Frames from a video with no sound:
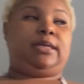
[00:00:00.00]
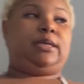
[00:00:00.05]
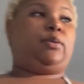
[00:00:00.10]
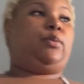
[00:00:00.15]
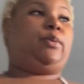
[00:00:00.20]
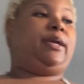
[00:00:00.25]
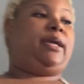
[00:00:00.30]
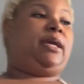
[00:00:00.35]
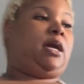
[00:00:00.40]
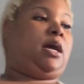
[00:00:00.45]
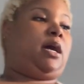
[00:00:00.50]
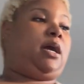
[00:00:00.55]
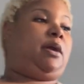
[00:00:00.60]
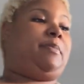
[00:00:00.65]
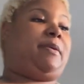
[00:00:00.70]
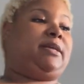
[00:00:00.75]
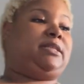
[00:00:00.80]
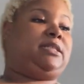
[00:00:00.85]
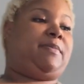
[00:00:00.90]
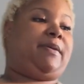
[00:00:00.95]
we are
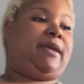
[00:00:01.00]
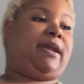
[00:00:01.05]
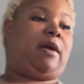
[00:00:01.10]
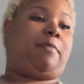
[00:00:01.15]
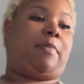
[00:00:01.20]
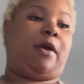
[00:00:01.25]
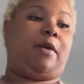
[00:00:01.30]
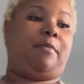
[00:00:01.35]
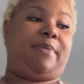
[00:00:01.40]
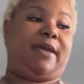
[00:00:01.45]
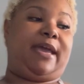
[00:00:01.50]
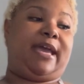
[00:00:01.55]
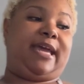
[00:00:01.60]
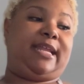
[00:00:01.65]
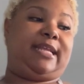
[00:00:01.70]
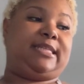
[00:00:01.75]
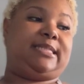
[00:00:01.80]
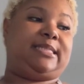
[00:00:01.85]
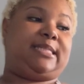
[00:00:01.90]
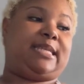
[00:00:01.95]
about to make up our bed
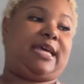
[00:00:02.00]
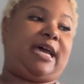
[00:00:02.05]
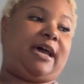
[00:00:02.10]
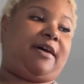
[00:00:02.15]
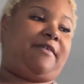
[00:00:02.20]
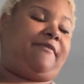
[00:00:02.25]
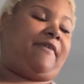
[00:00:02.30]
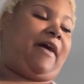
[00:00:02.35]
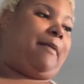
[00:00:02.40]
and stuff.